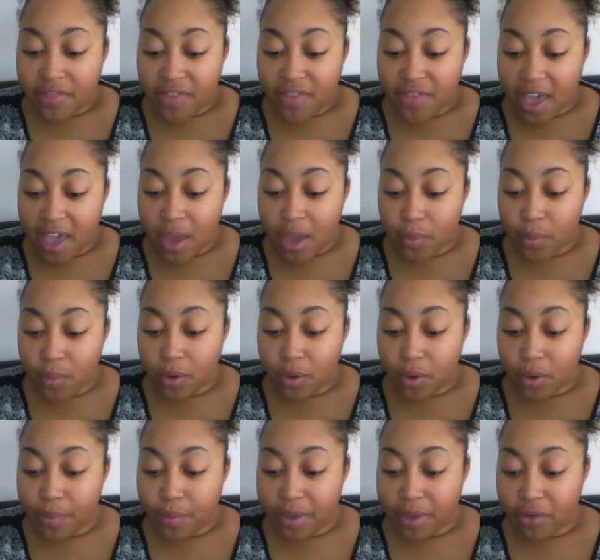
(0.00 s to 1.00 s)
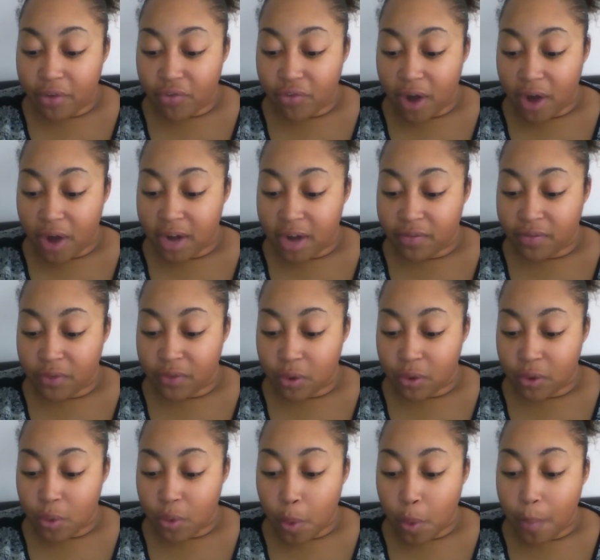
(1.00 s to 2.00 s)
They will be afraid of
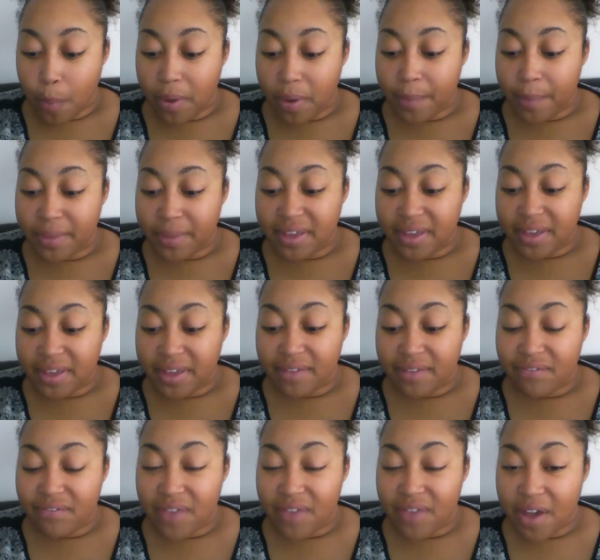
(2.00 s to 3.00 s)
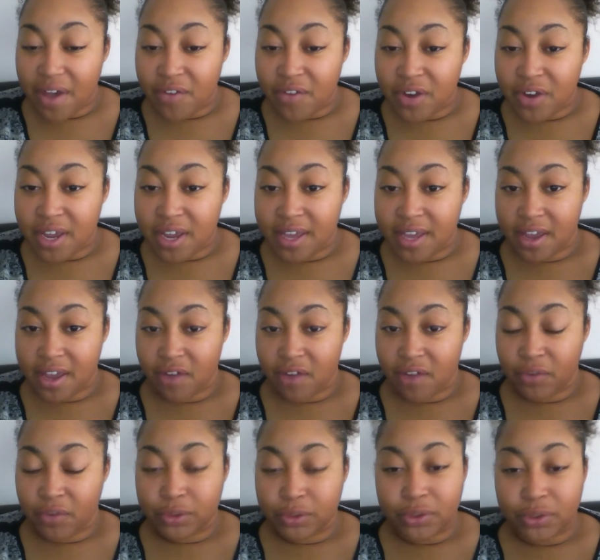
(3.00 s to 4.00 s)
you, but be very
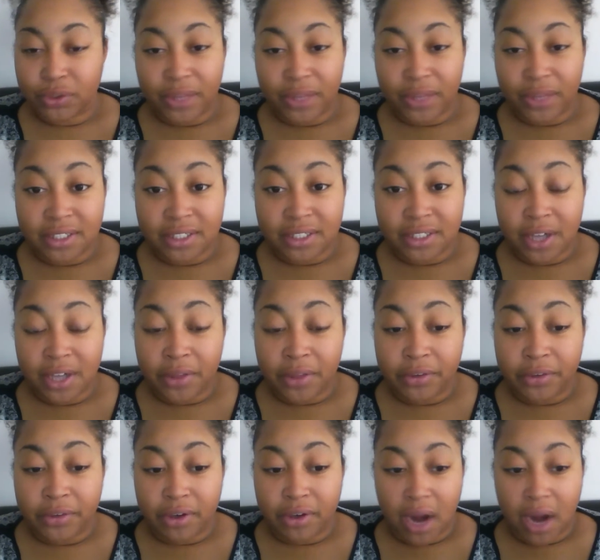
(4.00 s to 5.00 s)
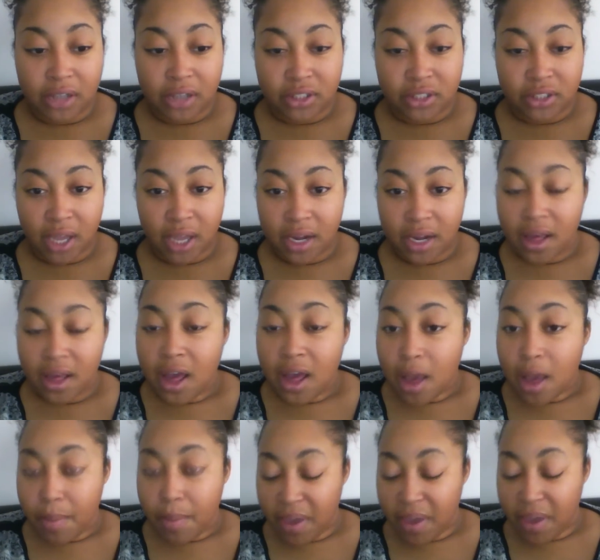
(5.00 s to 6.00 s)
careful. So that's another direction.
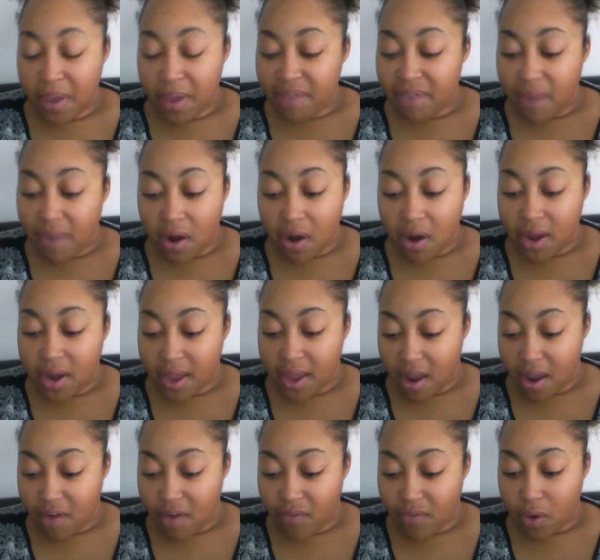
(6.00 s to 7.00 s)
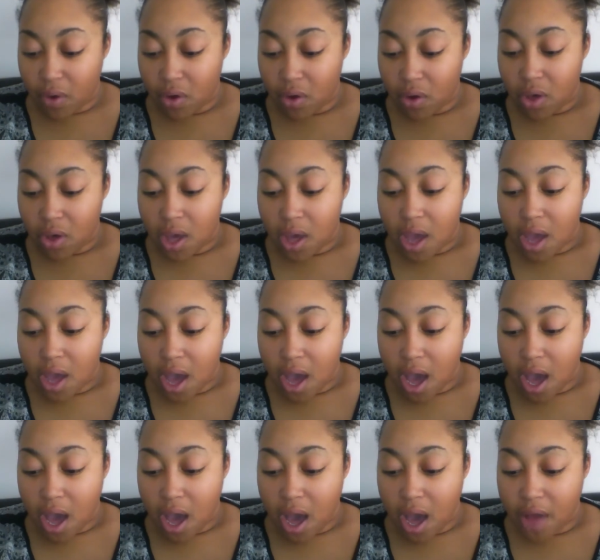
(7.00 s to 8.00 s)
Be very careful
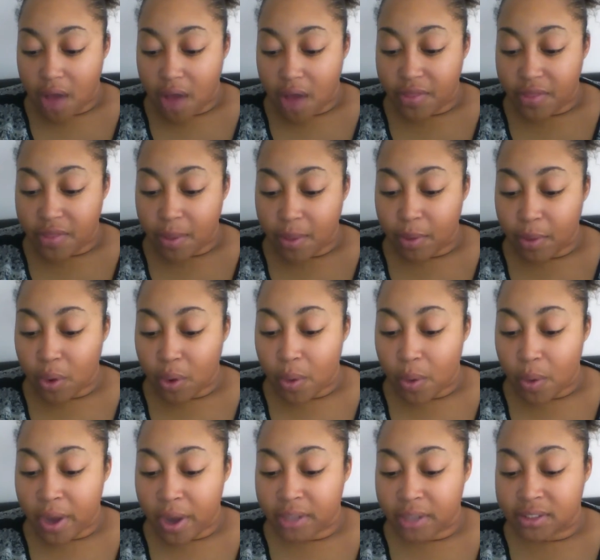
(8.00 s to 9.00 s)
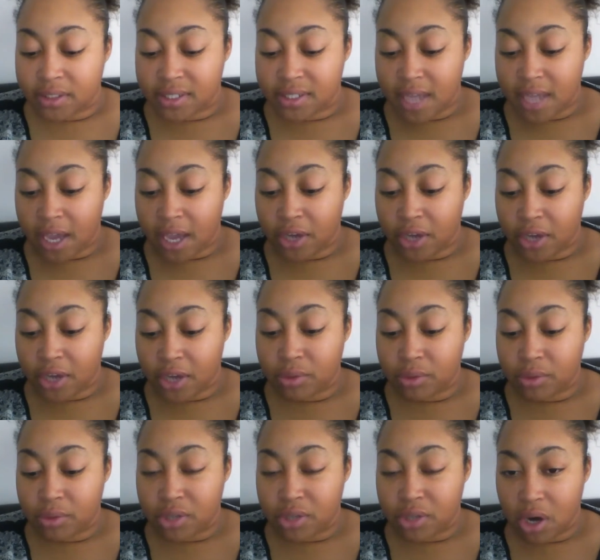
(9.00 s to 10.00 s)
uh, they were going to take
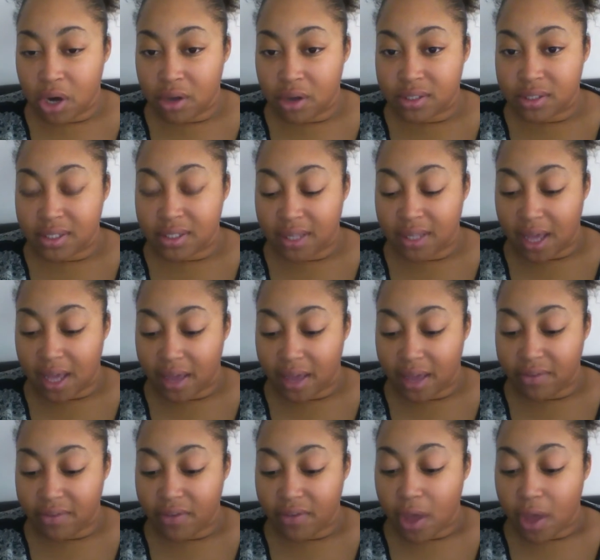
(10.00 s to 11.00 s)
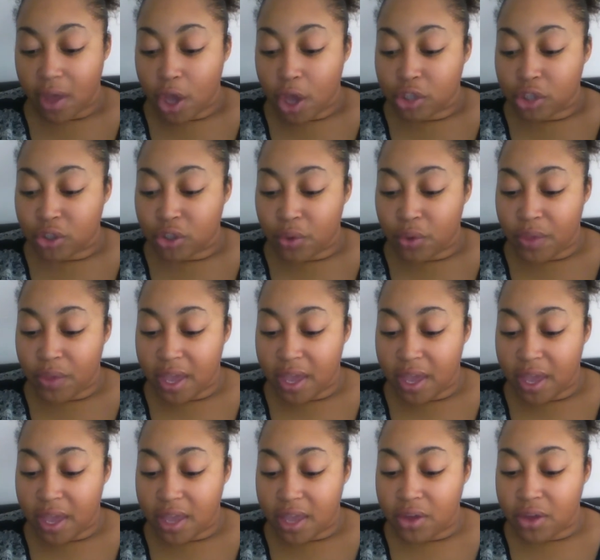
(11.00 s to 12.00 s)
new turns in life. So
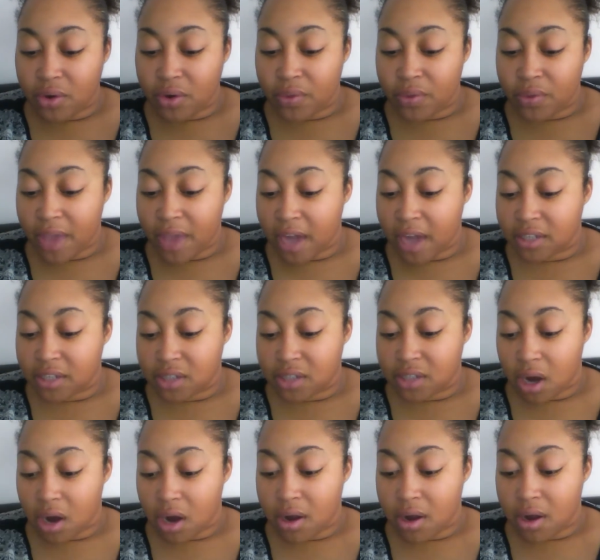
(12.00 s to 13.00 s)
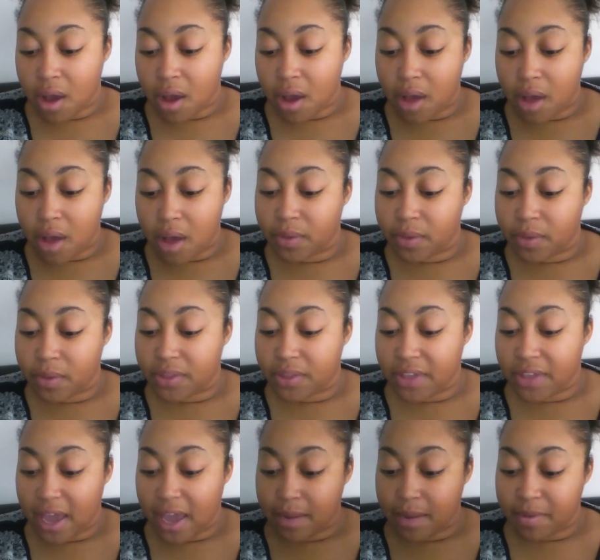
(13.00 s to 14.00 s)
they, you know, they had a turn, but
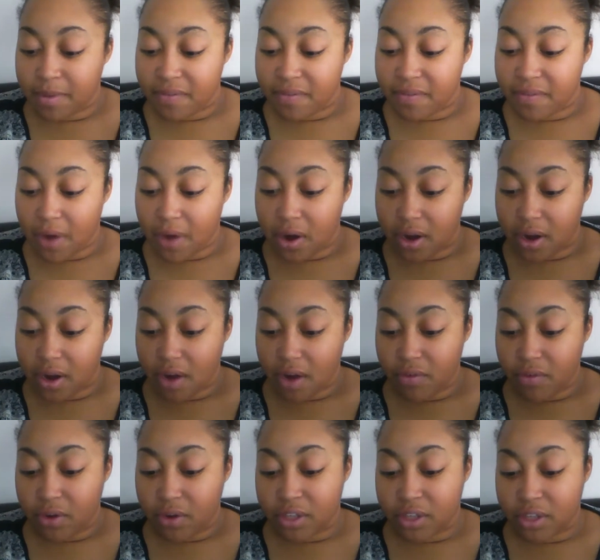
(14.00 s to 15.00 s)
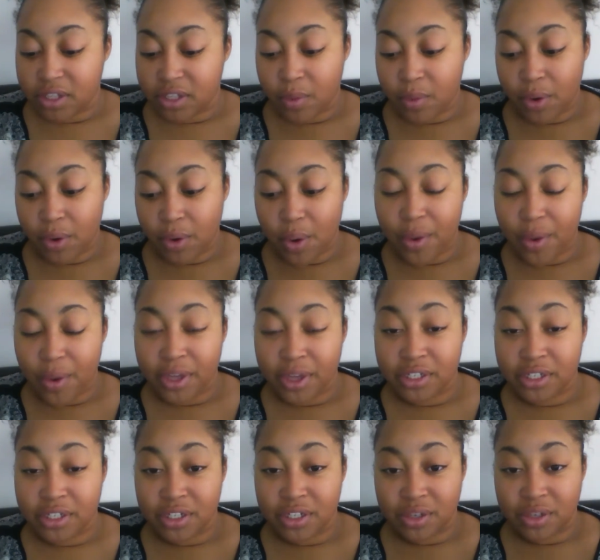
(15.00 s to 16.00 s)
they had to be very careful because they were going
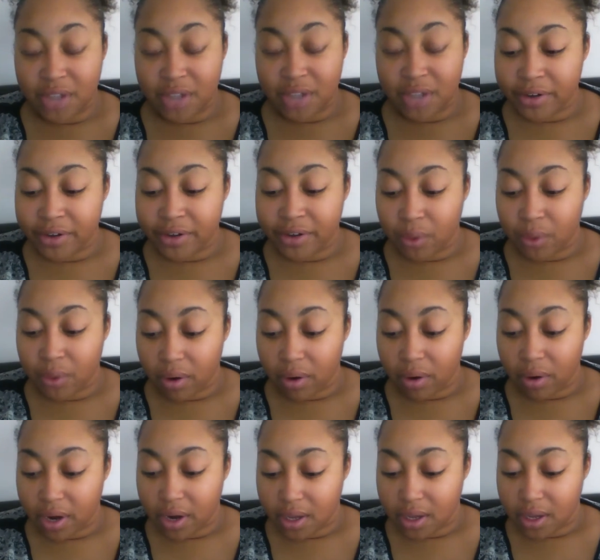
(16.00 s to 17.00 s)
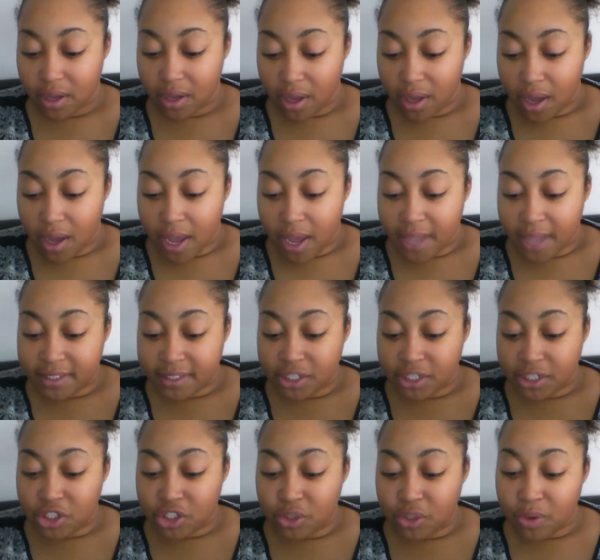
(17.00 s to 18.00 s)
into new territory. It
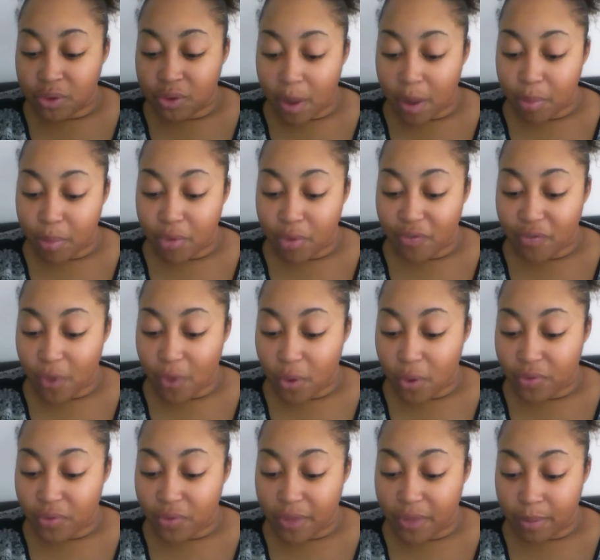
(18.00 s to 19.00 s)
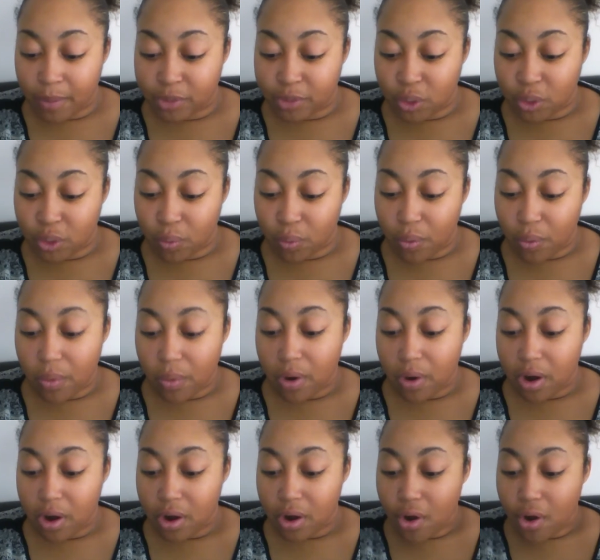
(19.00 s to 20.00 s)
says, Do not provoke them to
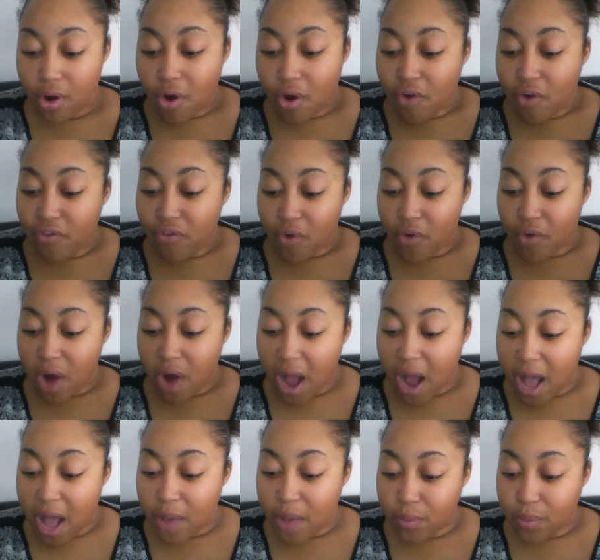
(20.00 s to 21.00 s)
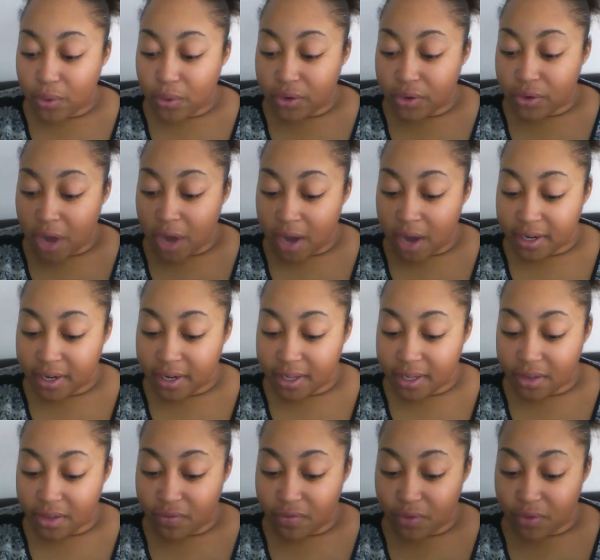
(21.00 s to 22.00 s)
war, for I will not
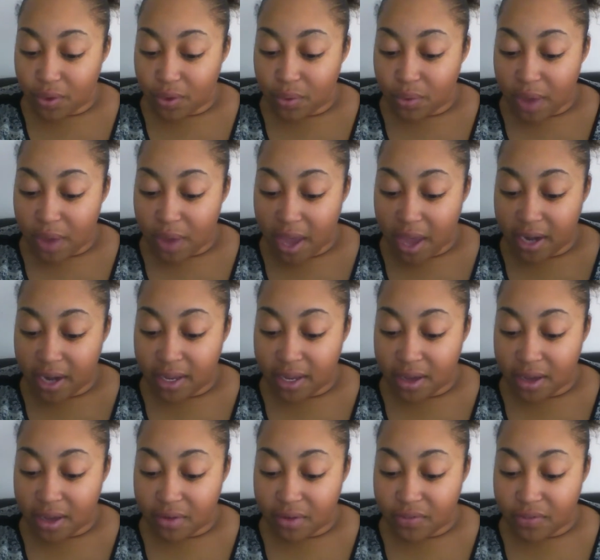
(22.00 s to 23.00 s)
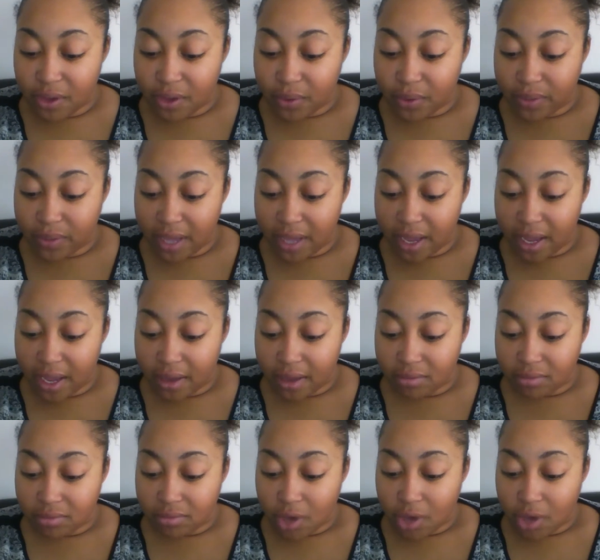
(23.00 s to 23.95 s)
give you any of their land,